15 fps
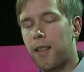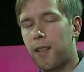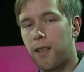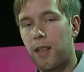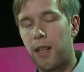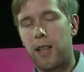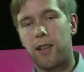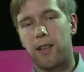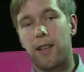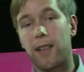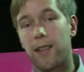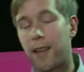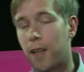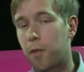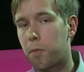And
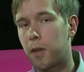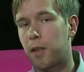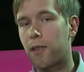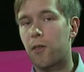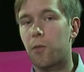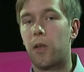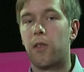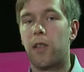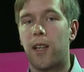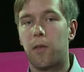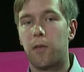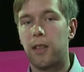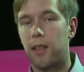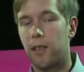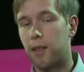that happens when you
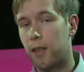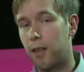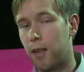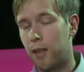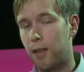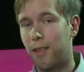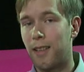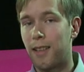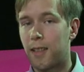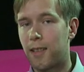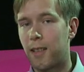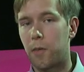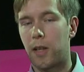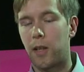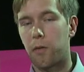have the
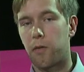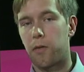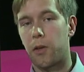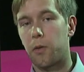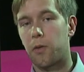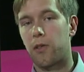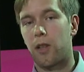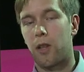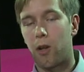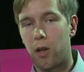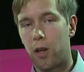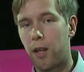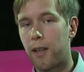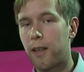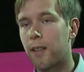negative outflows
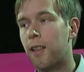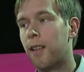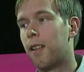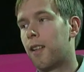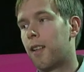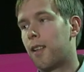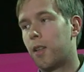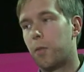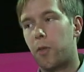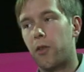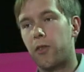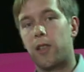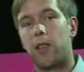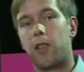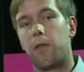early and the
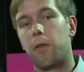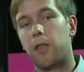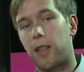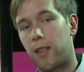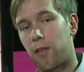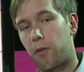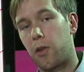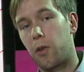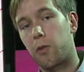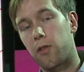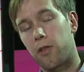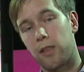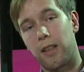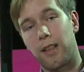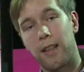positive cash
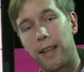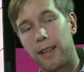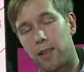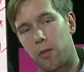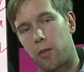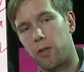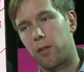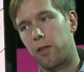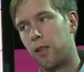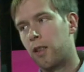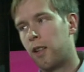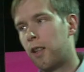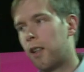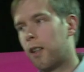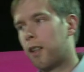flows later on.
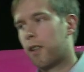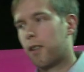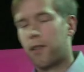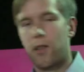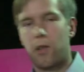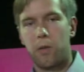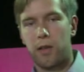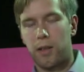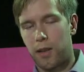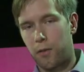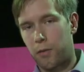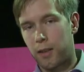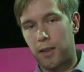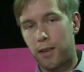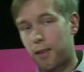So
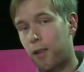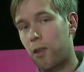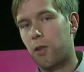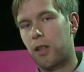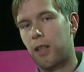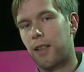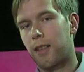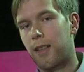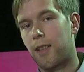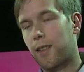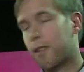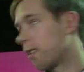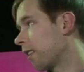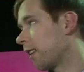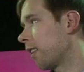if it doesn't look like
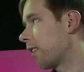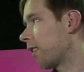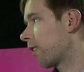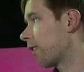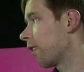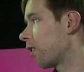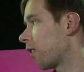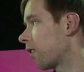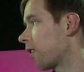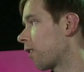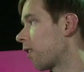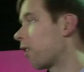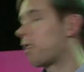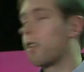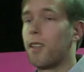that, it's not
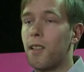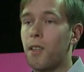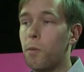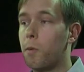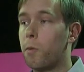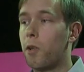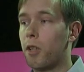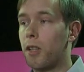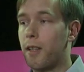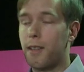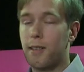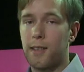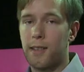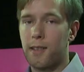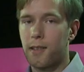certain that it will work
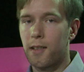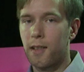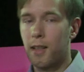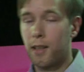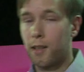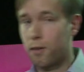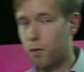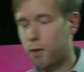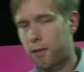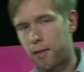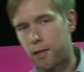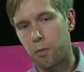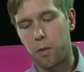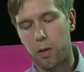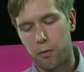like this. So
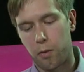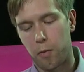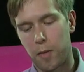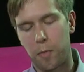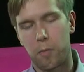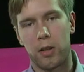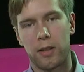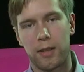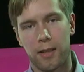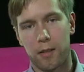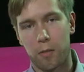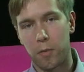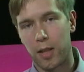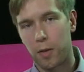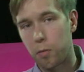it's worth remembering
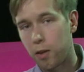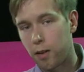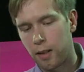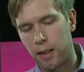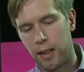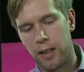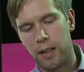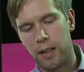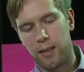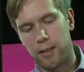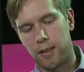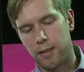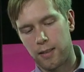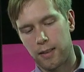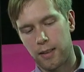that maybe
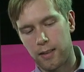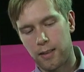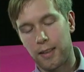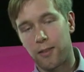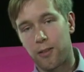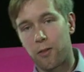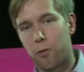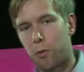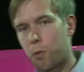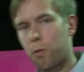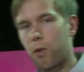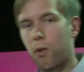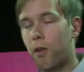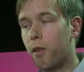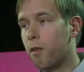this decision
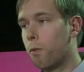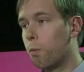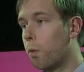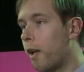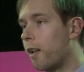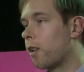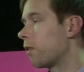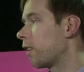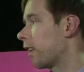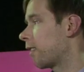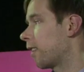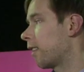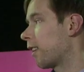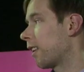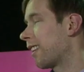rule or way of
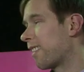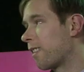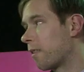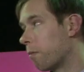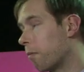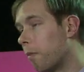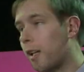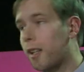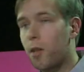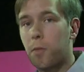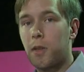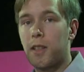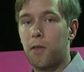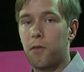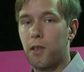guessing it
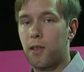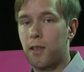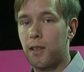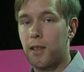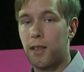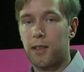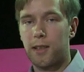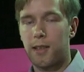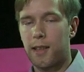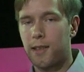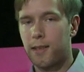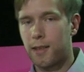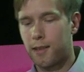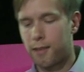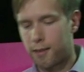might be different in other
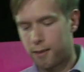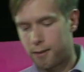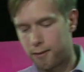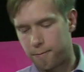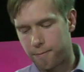cases.